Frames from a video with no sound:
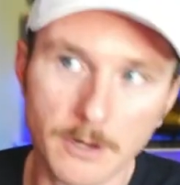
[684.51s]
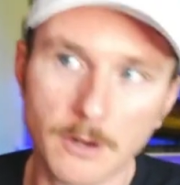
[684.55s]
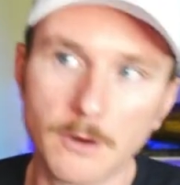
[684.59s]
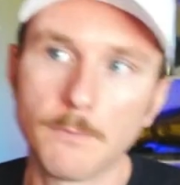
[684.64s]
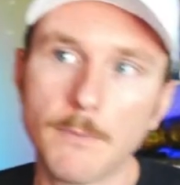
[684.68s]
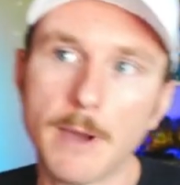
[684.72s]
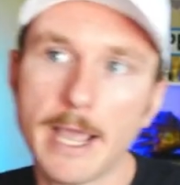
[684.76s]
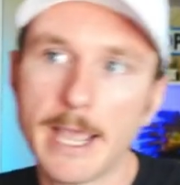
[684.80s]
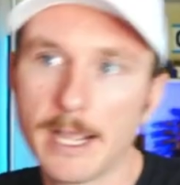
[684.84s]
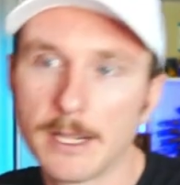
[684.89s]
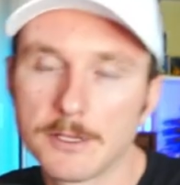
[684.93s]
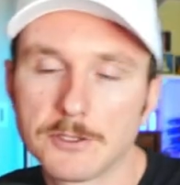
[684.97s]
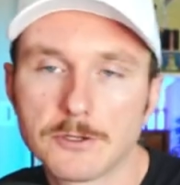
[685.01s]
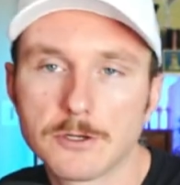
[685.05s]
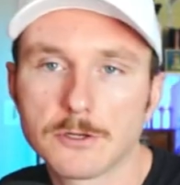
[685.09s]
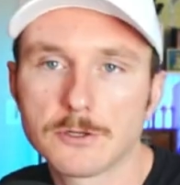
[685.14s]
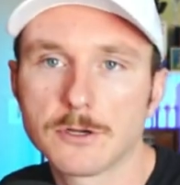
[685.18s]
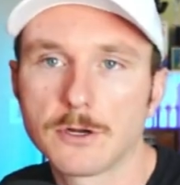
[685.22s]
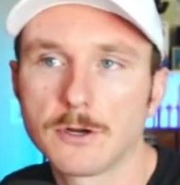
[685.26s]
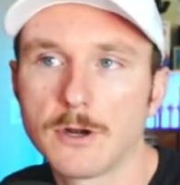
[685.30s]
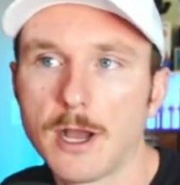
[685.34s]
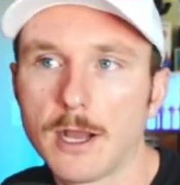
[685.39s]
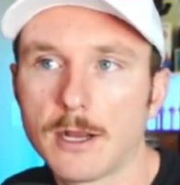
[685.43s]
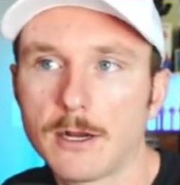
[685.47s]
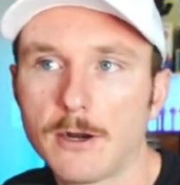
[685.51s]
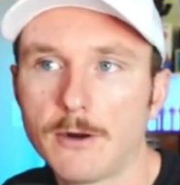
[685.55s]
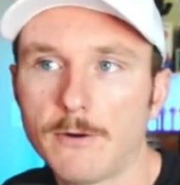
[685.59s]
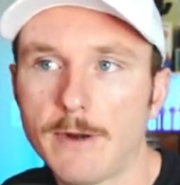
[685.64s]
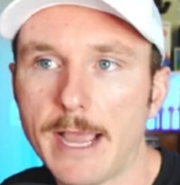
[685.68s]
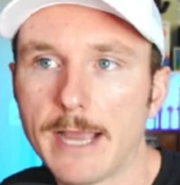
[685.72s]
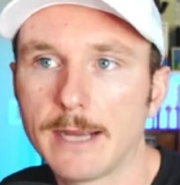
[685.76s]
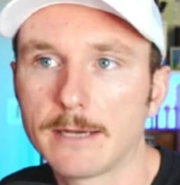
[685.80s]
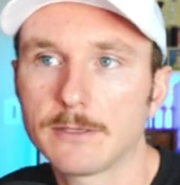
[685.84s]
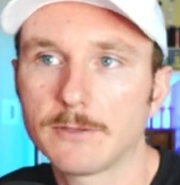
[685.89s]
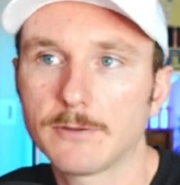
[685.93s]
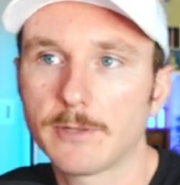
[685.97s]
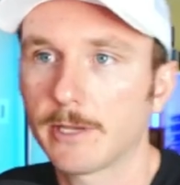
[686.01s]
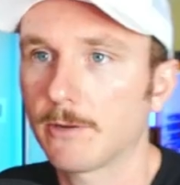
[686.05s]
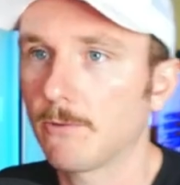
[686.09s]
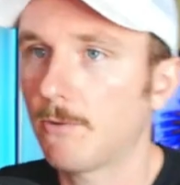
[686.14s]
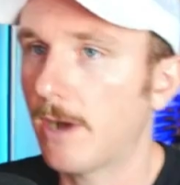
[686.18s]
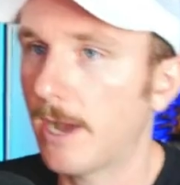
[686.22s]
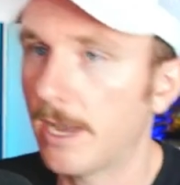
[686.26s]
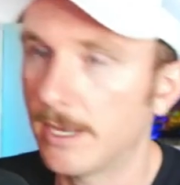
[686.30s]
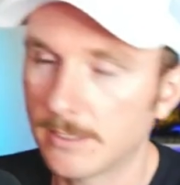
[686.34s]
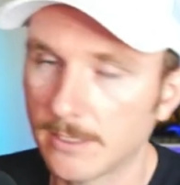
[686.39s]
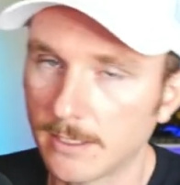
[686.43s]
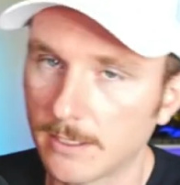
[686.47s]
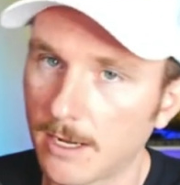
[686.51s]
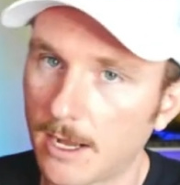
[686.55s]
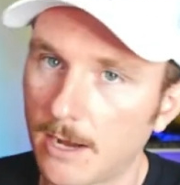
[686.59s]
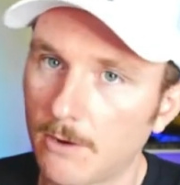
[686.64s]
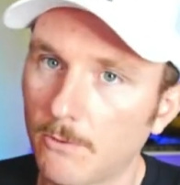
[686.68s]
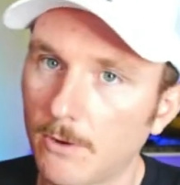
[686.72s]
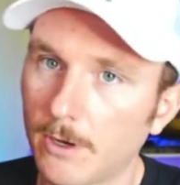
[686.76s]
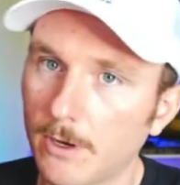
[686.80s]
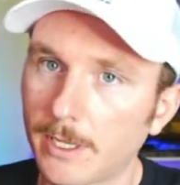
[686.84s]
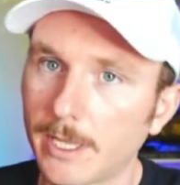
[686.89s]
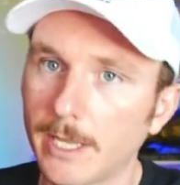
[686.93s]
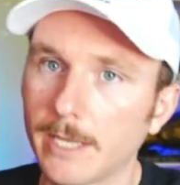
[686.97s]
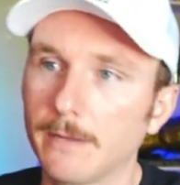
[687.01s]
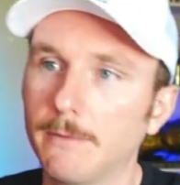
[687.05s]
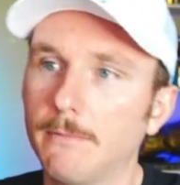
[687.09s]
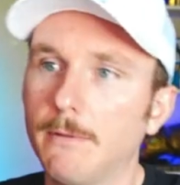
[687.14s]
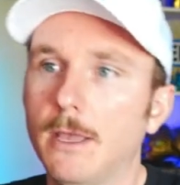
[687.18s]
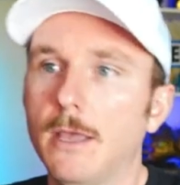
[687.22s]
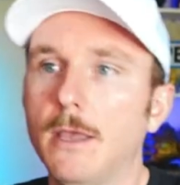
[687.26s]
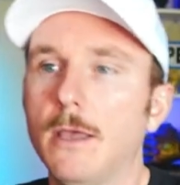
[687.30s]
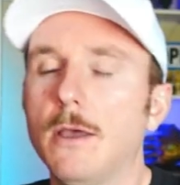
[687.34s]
my answers are not correct. Like, why is it not working?